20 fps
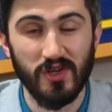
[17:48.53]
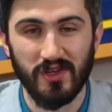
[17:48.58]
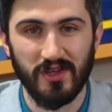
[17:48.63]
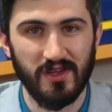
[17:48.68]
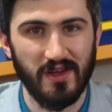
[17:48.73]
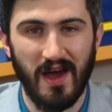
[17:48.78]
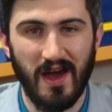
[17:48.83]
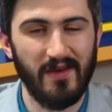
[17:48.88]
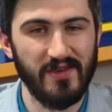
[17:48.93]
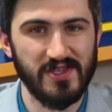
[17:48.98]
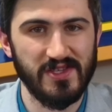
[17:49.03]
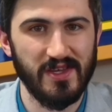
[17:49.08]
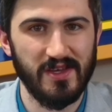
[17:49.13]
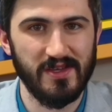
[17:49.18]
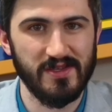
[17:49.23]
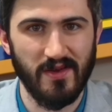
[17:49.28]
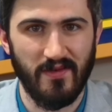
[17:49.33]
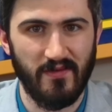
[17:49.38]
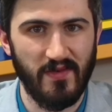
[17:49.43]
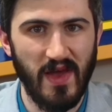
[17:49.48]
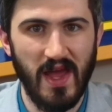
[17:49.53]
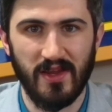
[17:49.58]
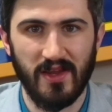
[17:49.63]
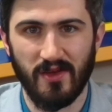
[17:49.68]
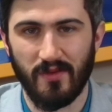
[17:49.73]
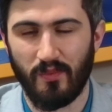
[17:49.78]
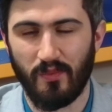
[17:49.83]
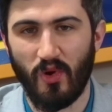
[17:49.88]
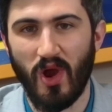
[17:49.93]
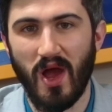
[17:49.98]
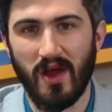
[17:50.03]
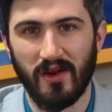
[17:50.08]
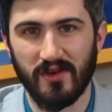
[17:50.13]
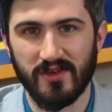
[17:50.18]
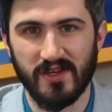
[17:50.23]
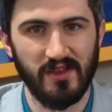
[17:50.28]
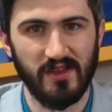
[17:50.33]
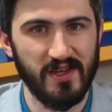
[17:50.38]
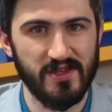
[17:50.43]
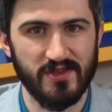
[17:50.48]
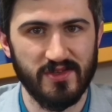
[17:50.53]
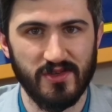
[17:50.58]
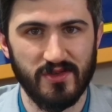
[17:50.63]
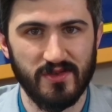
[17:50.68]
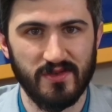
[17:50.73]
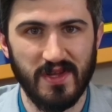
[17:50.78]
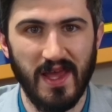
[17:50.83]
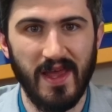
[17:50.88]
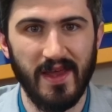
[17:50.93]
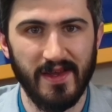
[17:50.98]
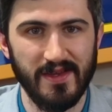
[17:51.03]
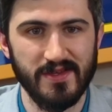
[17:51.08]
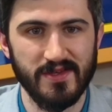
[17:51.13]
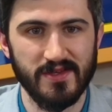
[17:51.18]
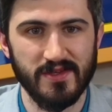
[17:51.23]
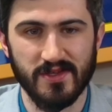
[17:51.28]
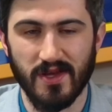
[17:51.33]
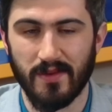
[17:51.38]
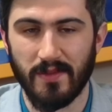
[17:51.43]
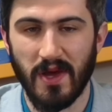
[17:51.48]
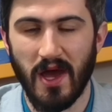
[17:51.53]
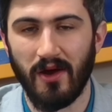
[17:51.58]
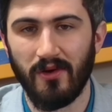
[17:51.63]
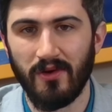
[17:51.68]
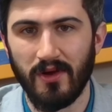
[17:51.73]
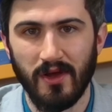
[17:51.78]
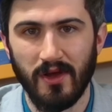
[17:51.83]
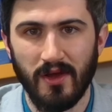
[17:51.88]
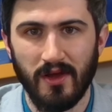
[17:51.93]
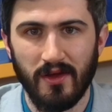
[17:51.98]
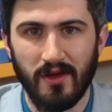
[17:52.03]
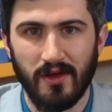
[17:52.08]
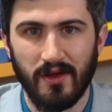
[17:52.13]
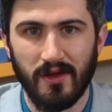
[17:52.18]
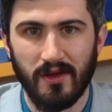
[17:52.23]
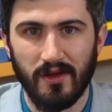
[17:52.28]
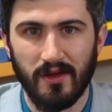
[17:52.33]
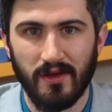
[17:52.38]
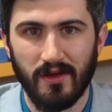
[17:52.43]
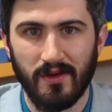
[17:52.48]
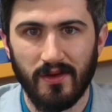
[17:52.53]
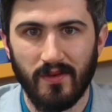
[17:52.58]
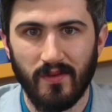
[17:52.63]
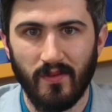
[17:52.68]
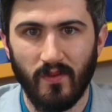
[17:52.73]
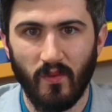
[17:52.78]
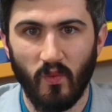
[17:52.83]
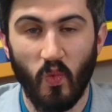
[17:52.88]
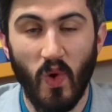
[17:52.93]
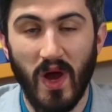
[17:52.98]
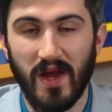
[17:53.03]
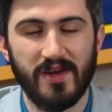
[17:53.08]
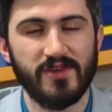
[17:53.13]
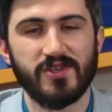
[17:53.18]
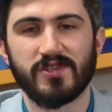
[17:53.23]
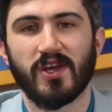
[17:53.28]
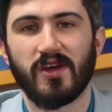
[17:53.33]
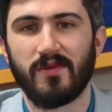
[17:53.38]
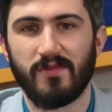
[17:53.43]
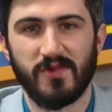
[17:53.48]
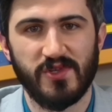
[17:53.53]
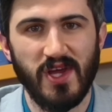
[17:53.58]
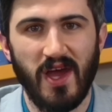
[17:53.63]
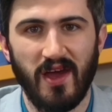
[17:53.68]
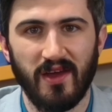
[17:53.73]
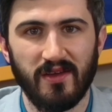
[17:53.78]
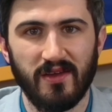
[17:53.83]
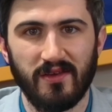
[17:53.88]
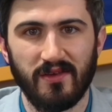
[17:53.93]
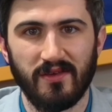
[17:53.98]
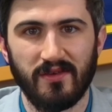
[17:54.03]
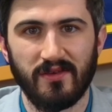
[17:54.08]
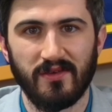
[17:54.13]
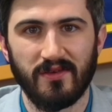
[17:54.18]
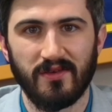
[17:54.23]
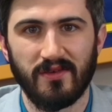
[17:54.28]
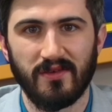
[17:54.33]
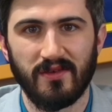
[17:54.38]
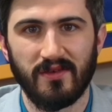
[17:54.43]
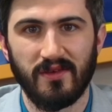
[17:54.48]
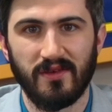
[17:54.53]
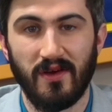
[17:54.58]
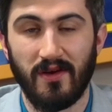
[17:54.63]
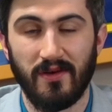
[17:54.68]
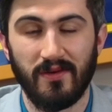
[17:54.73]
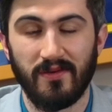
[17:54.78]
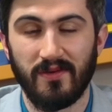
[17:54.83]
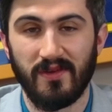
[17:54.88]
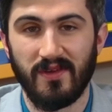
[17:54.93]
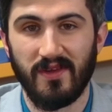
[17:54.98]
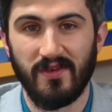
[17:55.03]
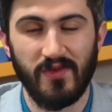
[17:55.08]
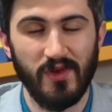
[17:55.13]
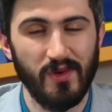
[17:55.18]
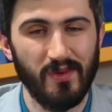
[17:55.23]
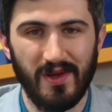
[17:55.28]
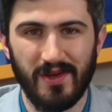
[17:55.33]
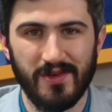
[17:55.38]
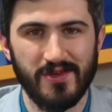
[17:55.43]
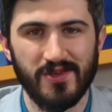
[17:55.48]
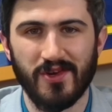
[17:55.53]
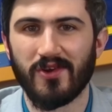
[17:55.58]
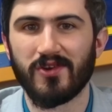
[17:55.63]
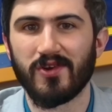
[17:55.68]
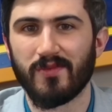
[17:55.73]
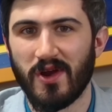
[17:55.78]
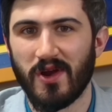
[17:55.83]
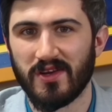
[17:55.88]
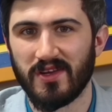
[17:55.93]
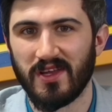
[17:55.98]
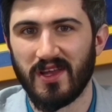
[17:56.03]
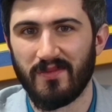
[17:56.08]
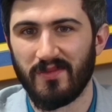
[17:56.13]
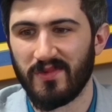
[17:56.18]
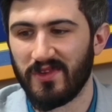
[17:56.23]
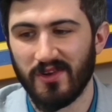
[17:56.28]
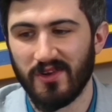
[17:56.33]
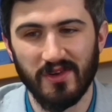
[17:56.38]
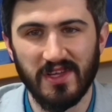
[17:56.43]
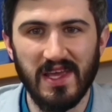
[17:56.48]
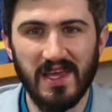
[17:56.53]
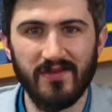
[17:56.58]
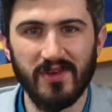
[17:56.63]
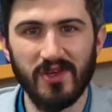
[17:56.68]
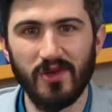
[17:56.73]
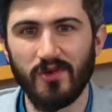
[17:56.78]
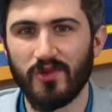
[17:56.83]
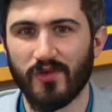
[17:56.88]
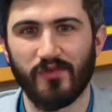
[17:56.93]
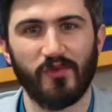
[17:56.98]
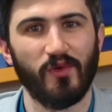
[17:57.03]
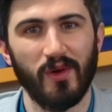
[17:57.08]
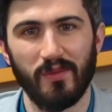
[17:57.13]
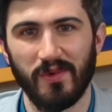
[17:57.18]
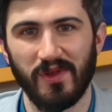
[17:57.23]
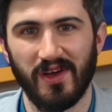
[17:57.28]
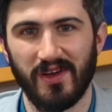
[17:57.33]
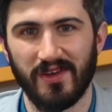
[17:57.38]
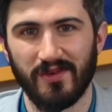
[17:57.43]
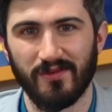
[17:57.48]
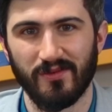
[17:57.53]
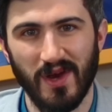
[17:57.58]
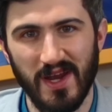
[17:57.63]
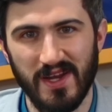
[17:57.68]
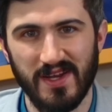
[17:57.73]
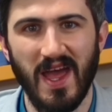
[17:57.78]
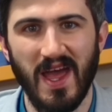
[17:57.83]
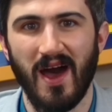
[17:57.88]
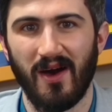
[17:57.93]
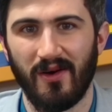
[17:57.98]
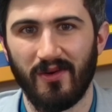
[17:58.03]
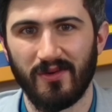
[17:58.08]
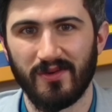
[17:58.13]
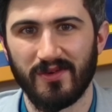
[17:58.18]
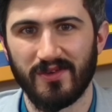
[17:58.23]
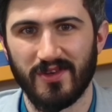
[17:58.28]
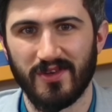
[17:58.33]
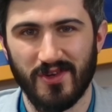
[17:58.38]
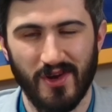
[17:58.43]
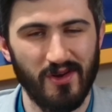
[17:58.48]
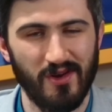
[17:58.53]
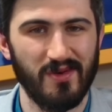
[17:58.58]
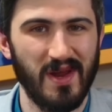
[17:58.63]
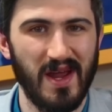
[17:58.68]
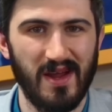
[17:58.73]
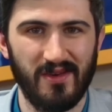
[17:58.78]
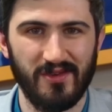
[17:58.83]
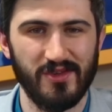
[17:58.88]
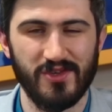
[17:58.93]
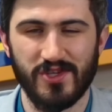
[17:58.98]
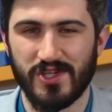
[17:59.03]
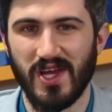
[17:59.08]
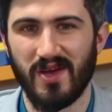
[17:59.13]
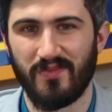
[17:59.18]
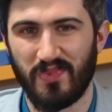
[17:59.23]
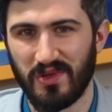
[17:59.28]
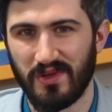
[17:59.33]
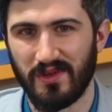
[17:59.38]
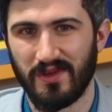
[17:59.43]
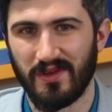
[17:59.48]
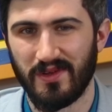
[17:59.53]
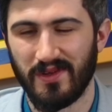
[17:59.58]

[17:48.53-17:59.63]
Obviously, he's a fan of the product. He likes the taste somehow. Why not just cut him a check? If you want to turn your marketing kit, they're giving you the formula right now to turn around the ship.